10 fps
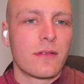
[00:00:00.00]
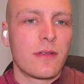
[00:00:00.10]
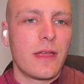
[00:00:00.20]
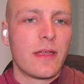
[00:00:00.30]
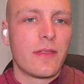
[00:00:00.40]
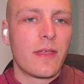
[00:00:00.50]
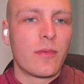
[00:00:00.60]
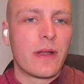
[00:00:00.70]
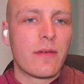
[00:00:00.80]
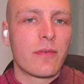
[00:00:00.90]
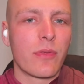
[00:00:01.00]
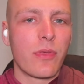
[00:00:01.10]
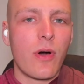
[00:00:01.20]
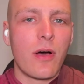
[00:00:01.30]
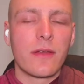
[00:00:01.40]
And that whatever
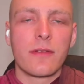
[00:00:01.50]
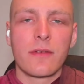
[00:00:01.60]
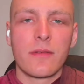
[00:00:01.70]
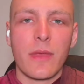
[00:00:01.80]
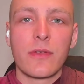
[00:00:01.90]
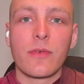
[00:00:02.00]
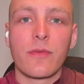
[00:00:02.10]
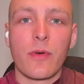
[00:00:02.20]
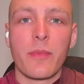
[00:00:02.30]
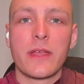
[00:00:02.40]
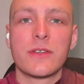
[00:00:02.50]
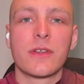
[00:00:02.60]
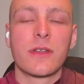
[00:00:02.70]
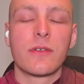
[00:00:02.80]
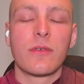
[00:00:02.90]
thought, mental
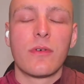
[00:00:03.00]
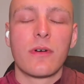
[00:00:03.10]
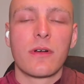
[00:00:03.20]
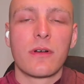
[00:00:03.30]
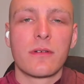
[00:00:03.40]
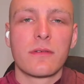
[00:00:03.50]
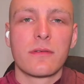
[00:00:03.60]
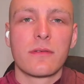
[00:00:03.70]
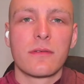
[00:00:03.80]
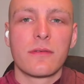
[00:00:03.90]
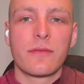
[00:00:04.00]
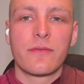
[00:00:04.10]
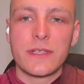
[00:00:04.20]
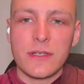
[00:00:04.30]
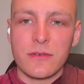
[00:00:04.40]
formation, or
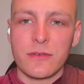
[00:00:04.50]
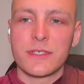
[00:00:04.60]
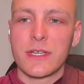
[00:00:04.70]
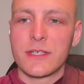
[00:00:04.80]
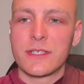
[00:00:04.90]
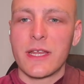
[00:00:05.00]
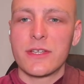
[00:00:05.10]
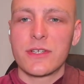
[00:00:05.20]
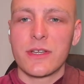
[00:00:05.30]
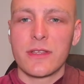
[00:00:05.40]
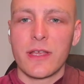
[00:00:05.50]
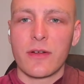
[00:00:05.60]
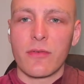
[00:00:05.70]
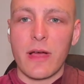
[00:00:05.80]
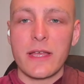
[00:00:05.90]
physical sensation that
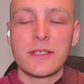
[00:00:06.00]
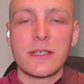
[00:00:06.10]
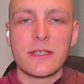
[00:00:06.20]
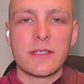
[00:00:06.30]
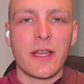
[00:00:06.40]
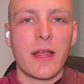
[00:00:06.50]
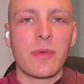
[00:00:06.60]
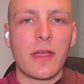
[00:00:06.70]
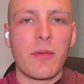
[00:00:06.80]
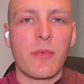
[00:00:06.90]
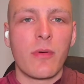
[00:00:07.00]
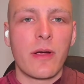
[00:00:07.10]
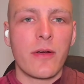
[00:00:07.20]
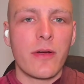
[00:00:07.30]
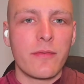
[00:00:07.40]
arises that I become
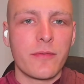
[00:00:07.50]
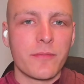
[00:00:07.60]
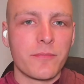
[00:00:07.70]
aware of,